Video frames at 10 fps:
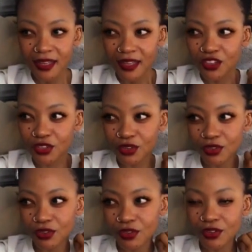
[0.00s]
you
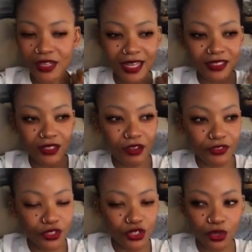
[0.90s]
know, like star of
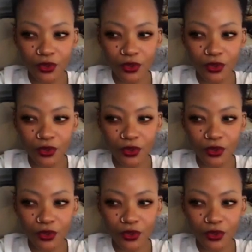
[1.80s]
the show.